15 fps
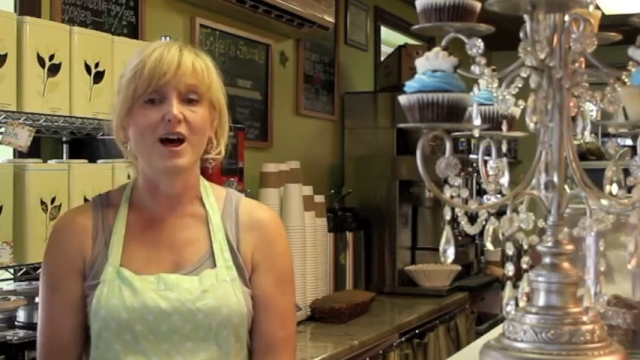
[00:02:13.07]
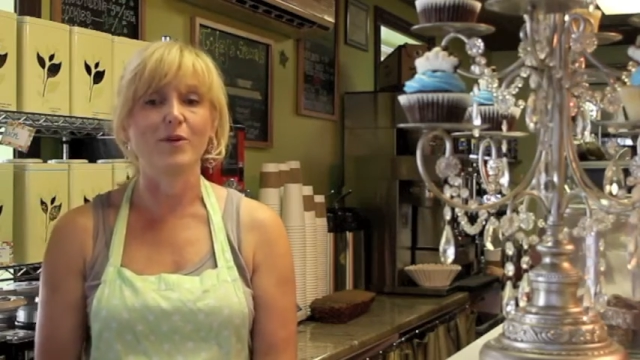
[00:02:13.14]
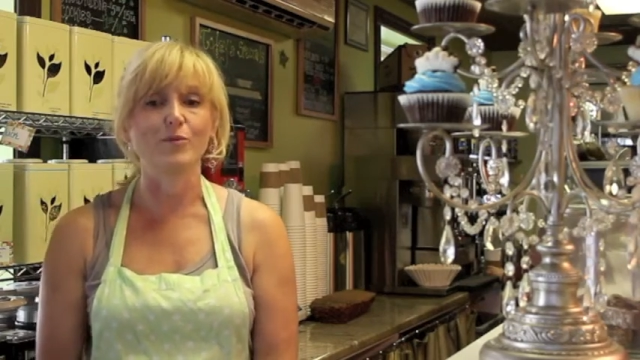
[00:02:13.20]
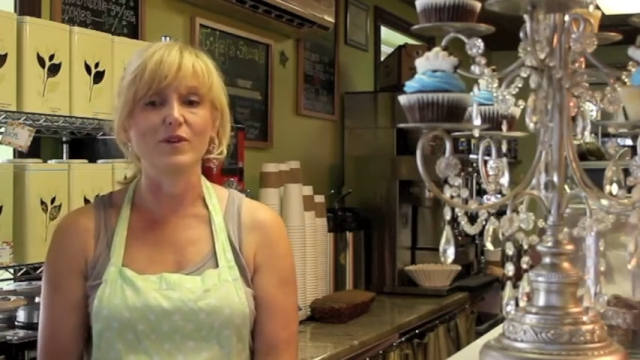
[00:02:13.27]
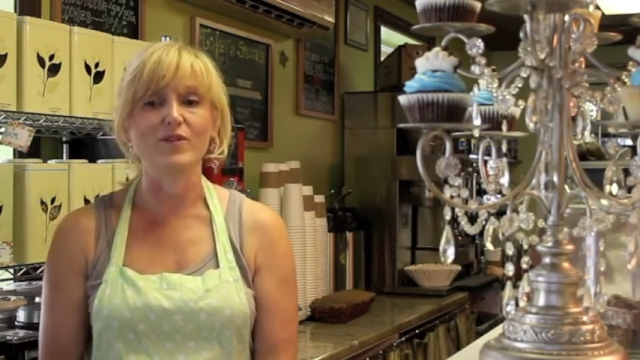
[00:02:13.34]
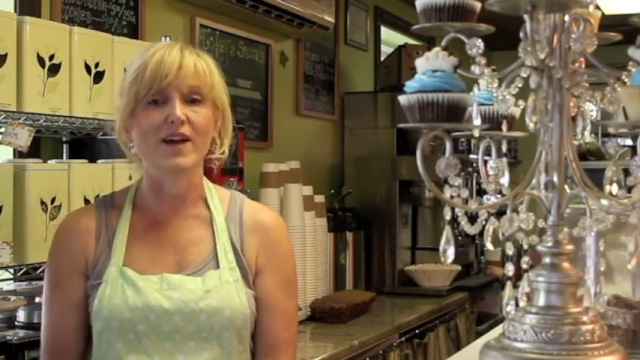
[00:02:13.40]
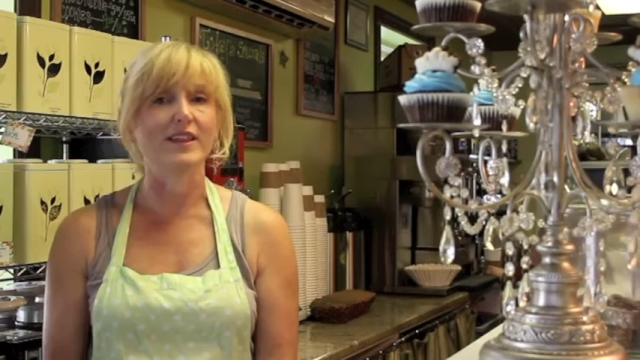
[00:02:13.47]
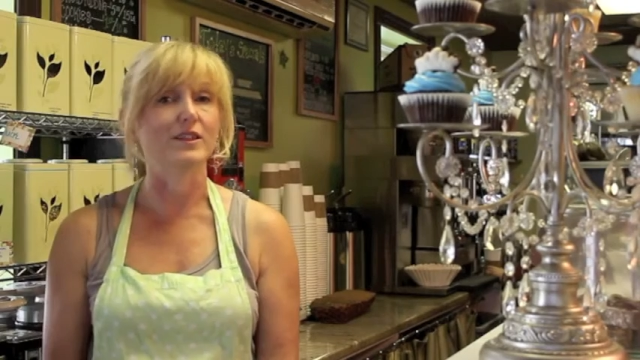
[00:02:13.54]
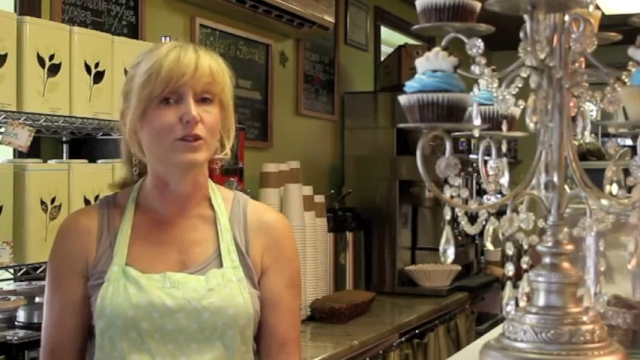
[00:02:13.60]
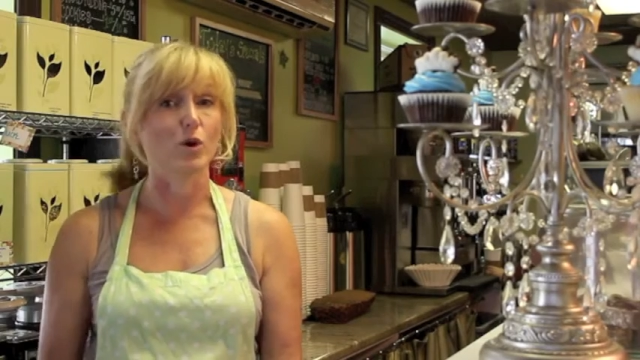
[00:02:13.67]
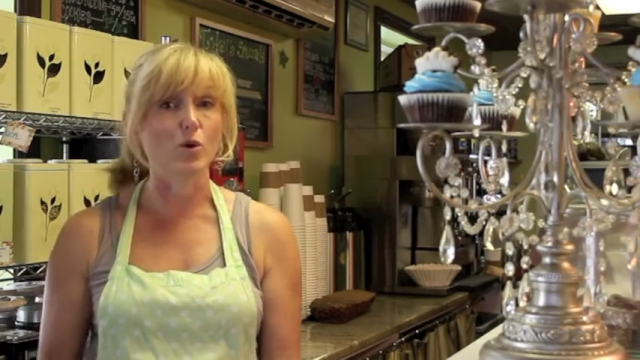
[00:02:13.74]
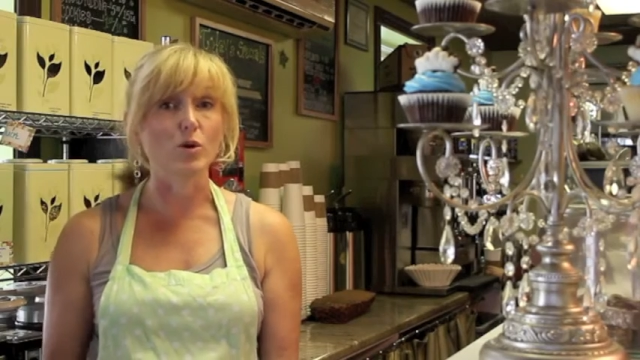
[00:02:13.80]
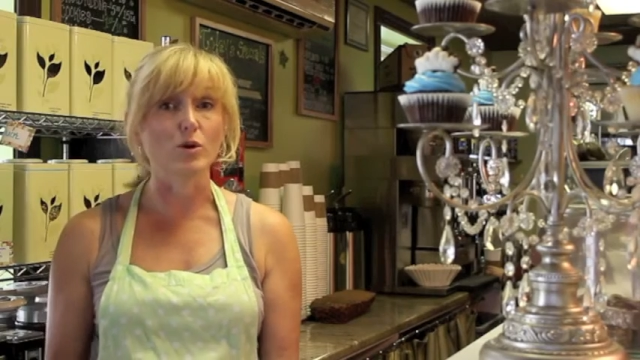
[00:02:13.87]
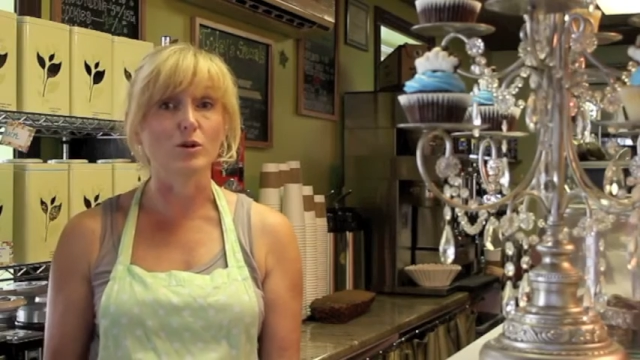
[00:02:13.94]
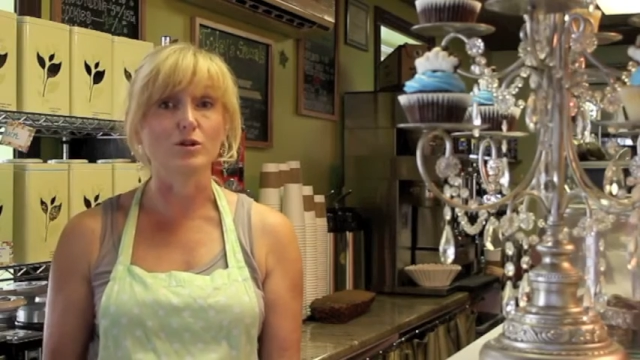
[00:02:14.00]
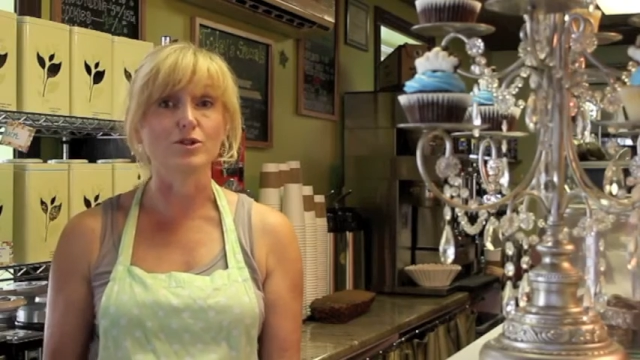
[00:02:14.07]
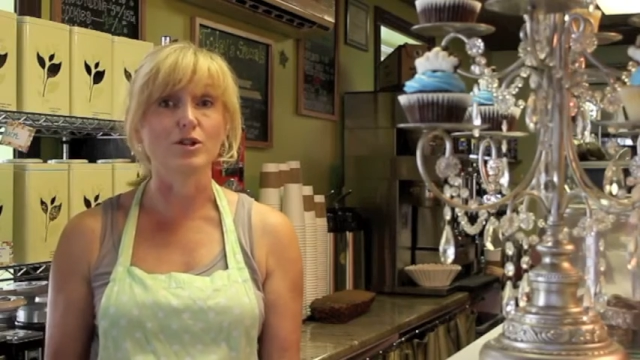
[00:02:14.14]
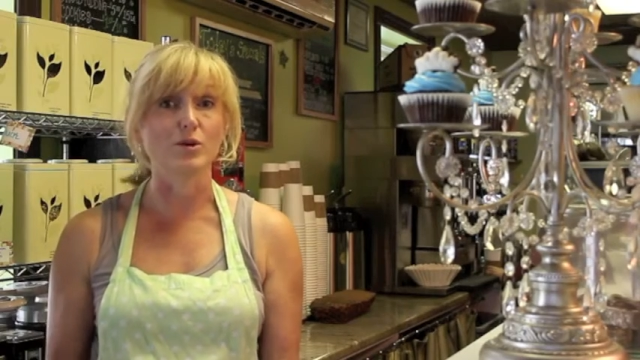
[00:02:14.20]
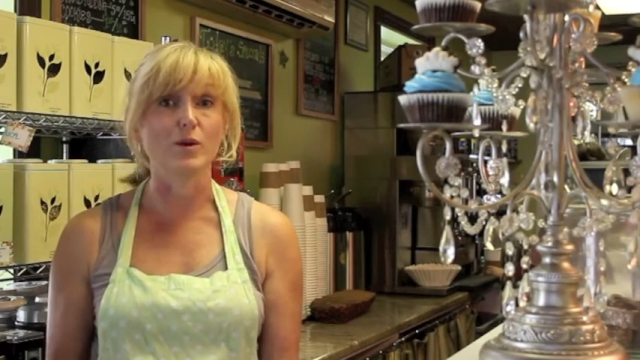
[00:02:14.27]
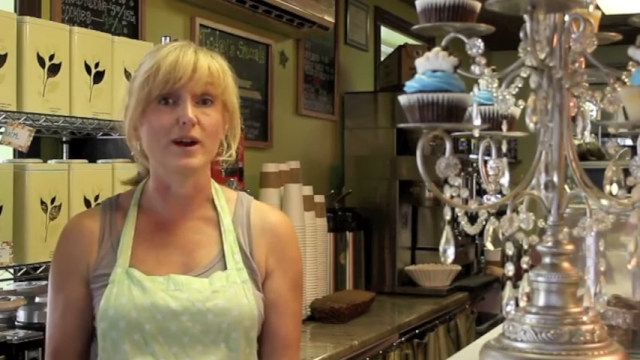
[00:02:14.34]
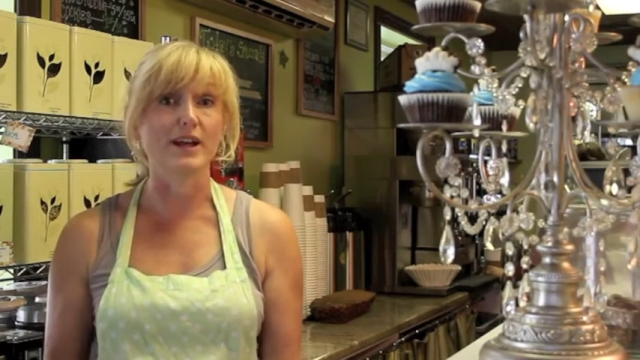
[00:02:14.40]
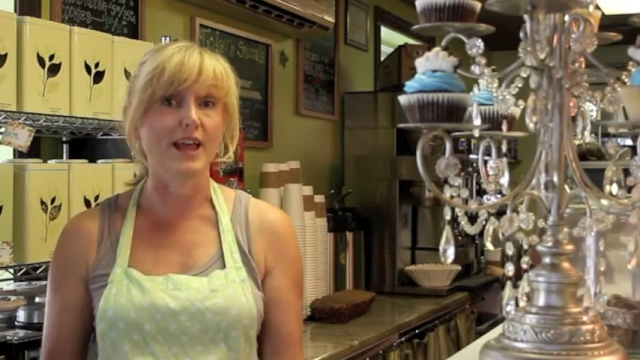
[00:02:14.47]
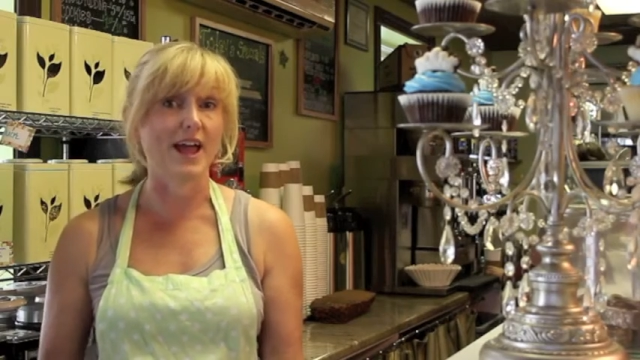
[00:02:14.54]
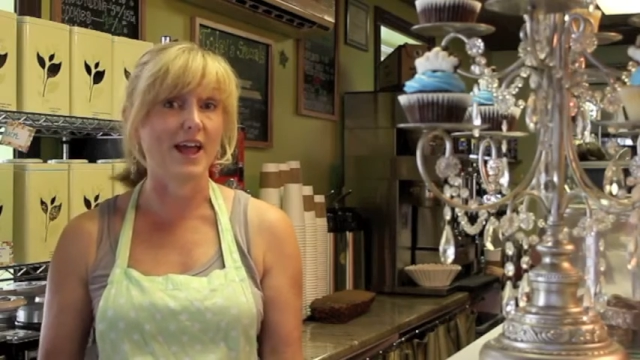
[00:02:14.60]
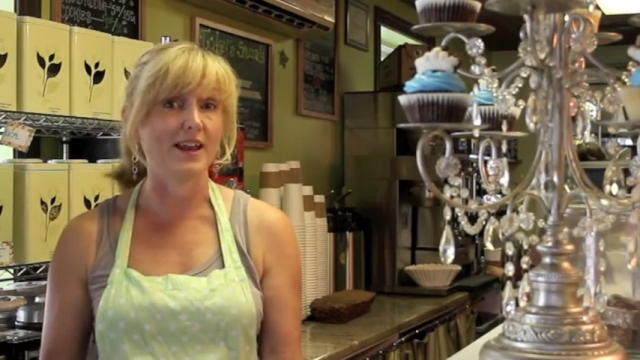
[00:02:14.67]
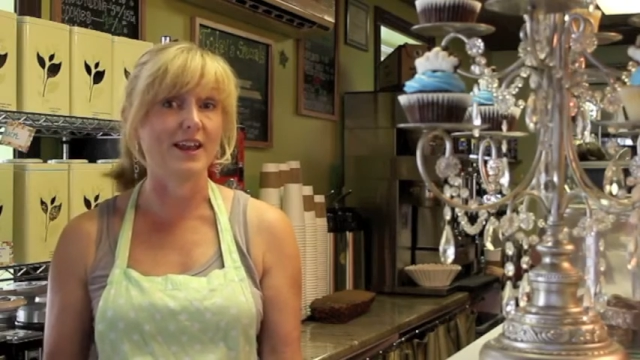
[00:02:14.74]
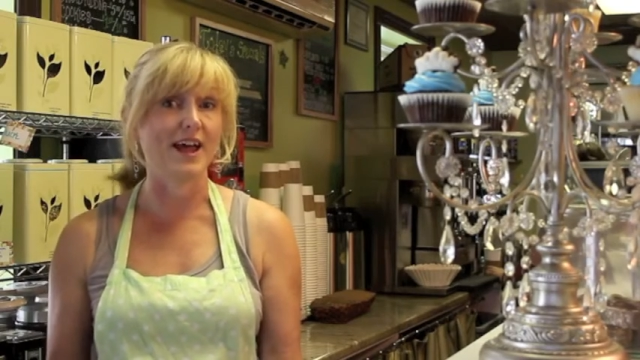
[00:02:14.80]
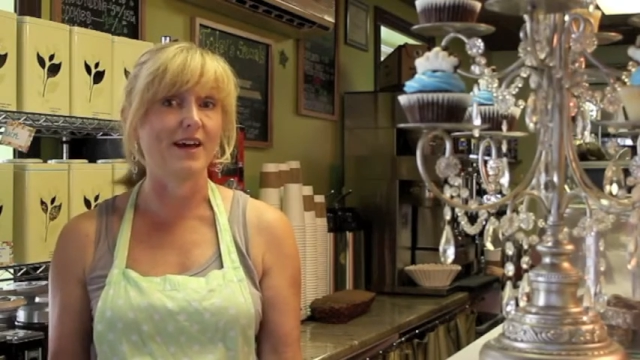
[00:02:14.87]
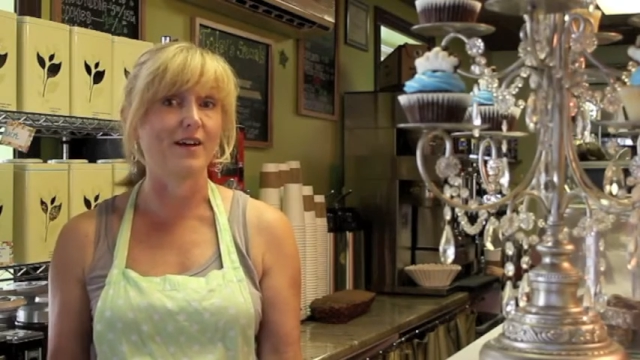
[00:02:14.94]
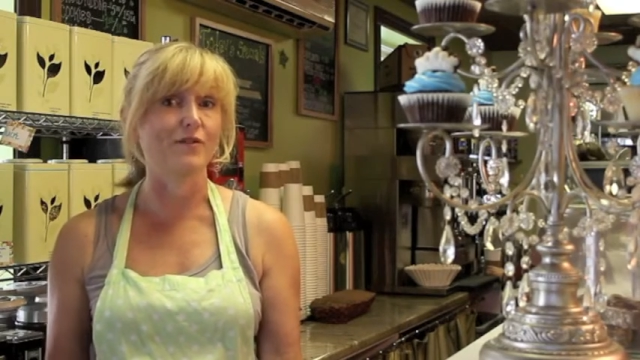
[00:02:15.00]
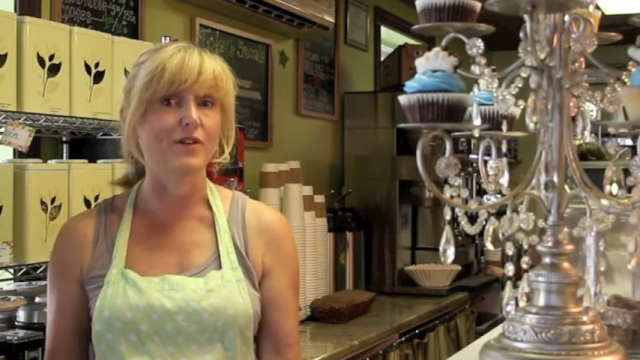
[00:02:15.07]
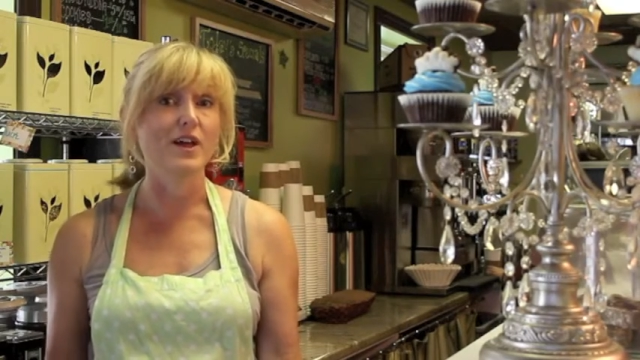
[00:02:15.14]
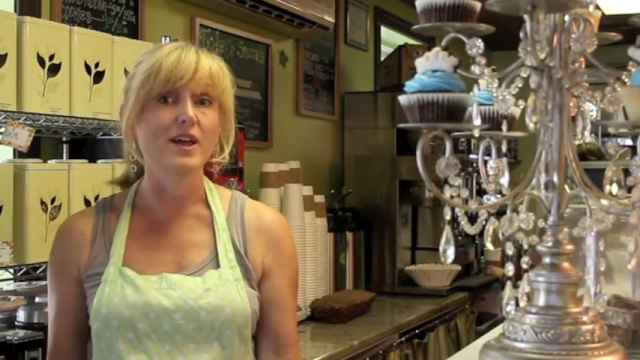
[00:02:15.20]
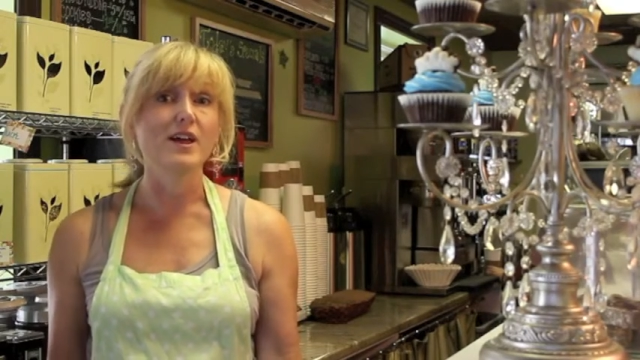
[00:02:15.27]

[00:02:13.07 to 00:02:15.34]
We've had locals who, again, have